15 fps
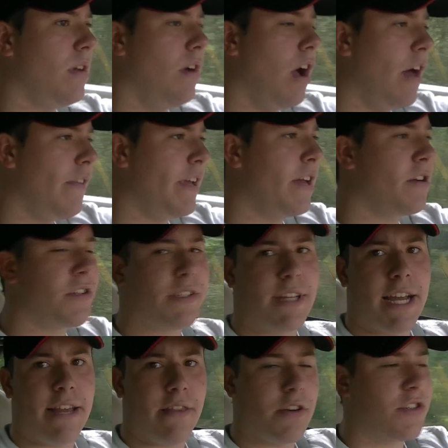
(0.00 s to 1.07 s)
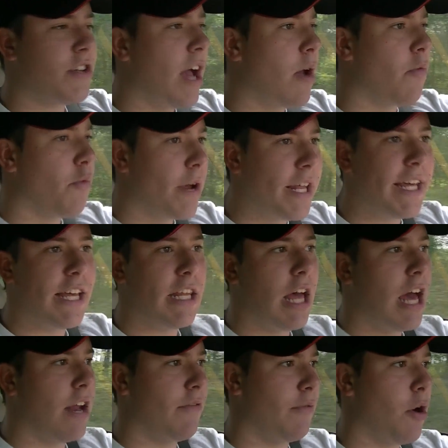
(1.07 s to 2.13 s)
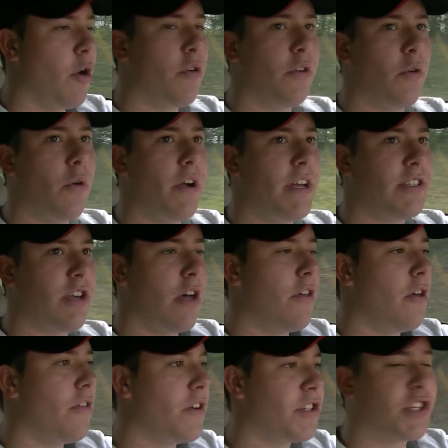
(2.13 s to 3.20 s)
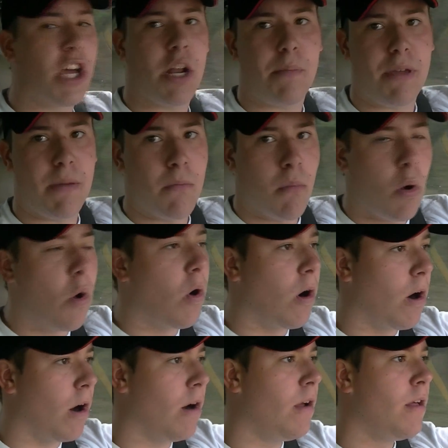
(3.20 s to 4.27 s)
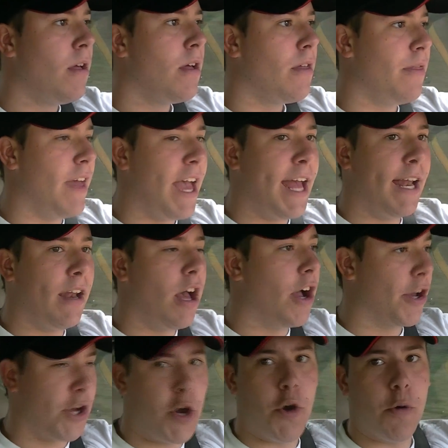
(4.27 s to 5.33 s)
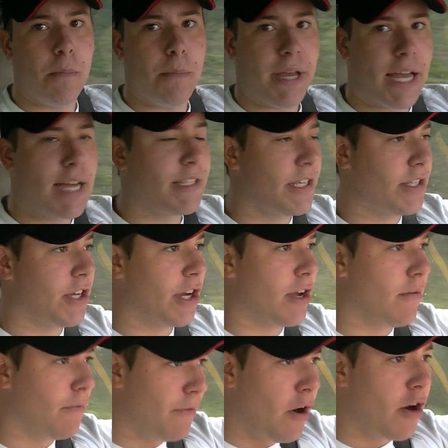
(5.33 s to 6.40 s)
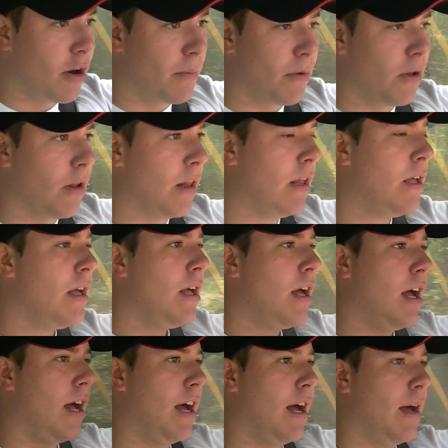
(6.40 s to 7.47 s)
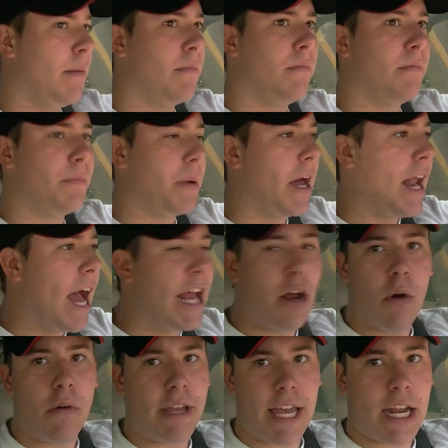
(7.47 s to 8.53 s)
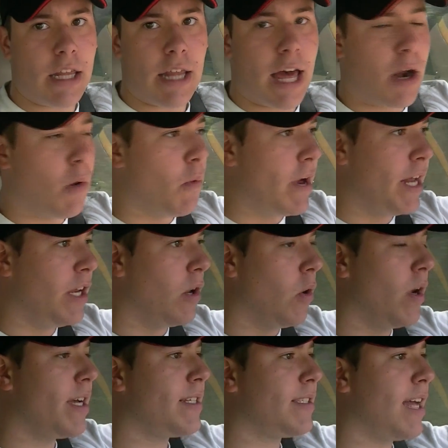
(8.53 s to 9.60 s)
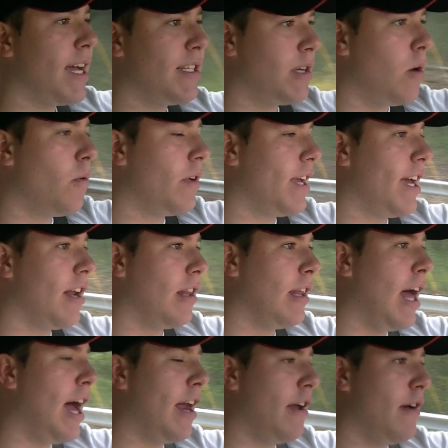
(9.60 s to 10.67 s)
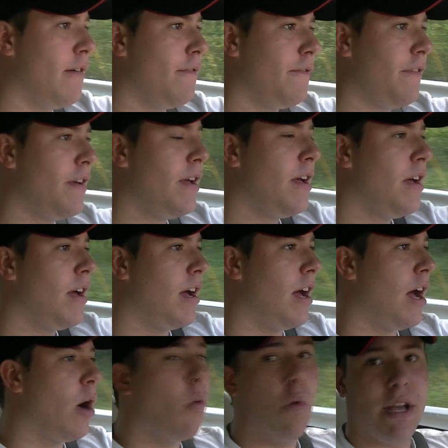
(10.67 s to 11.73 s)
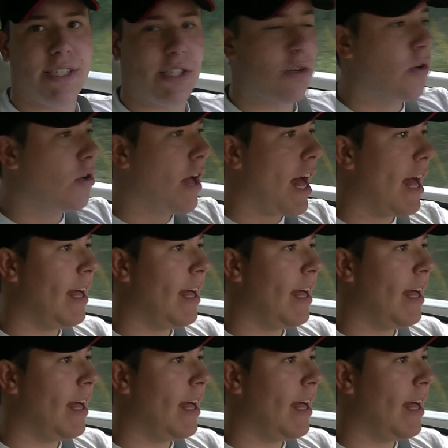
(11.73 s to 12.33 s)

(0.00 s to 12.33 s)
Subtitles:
On the interstate, there's not really a lot of road noise, although there's going to be more than a coupe because it's a convertible. But I don't get a lot of wind noise. I don't get a lot of whistle.